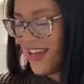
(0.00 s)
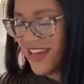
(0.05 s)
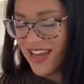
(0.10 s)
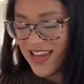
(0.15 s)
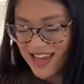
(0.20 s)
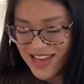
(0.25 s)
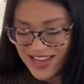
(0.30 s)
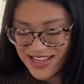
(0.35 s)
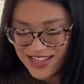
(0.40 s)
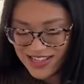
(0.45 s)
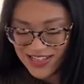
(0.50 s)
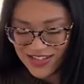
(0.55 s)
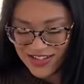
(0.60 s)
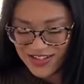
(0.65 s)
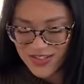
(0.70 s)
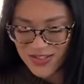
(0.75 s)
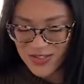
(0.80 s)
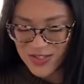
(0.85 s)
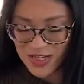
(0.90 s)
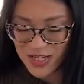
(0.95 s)
And it
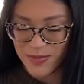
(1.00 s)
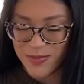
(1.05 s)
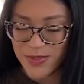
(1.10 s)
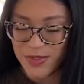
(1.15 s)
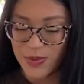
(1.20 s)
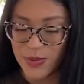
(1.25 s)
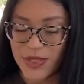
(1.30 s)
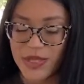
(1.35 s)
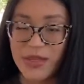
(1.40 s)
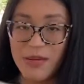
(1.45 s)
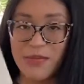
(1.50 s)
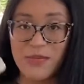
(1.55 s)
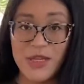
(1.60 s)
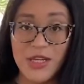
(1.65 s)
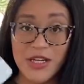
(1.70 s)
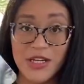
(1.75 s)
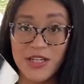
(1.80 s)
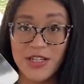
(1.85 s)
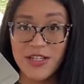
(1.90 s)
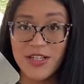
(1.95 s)
also comes with
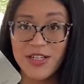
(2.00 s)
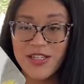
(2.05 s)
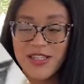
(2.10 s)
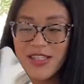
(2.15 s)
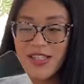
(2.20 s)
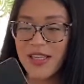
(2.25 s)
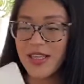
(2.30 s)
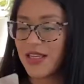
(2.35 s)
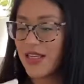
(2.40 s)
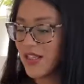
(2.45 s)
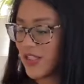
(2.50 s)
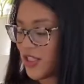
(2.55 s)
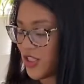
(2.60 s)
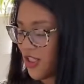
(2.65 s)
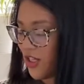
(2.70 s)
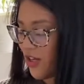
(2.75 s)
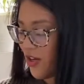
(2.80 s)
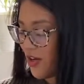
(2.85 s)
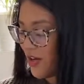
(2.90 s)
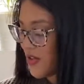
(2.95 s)
mirrors.
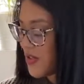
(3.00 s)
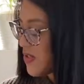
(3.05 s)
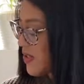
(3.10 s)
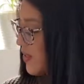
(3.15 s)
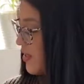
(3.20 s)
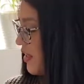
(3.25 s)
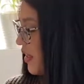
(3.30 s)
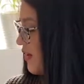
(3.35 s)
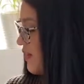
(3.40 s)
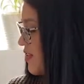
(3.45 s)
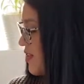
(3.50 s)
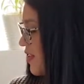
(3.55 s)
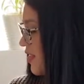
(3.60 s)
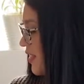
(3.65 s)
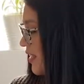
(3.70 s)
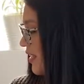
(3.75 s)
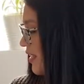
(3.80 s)
She also loves looking at